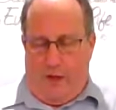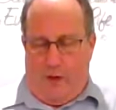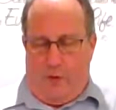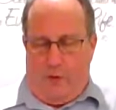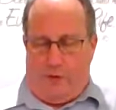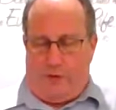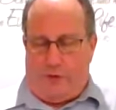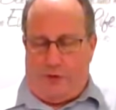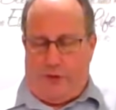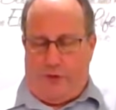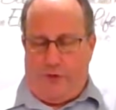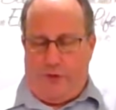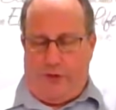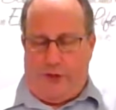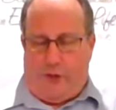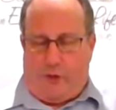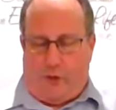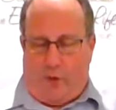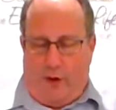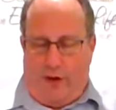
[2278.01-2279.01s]
who turn the
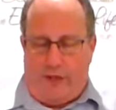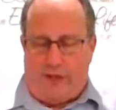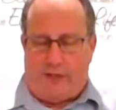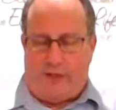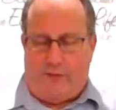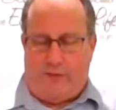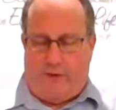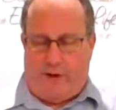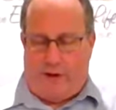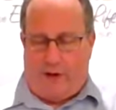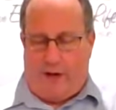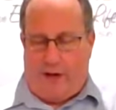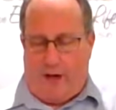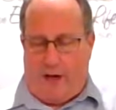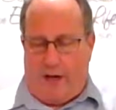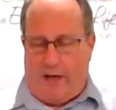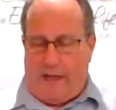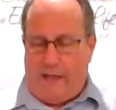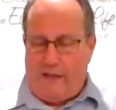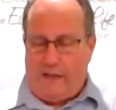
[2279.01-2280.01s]
grace of our
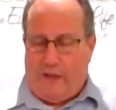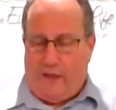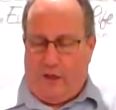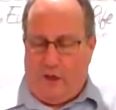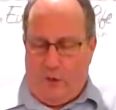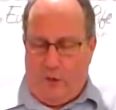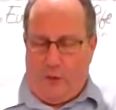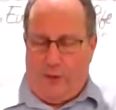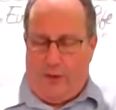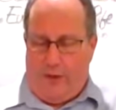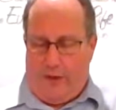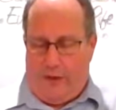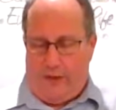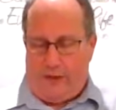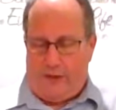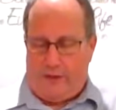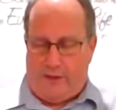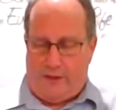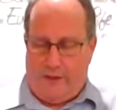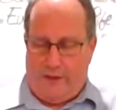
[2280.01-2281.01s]
God into
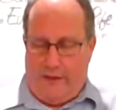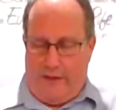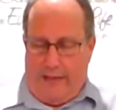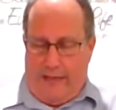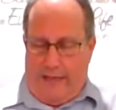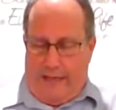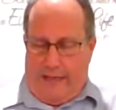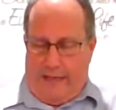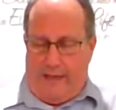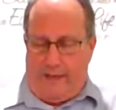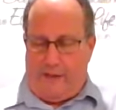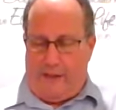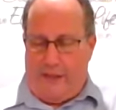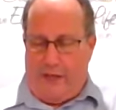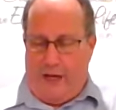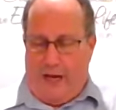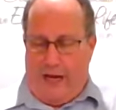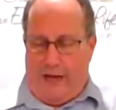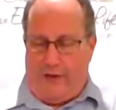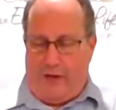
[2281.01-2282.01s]
lewdness and
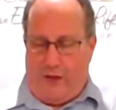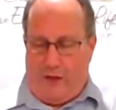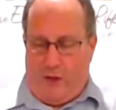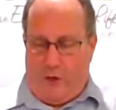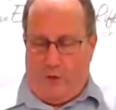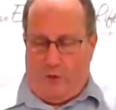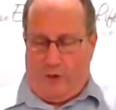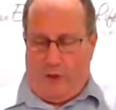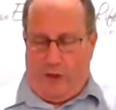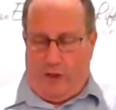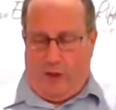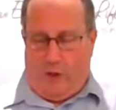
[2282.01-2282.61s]
deny the only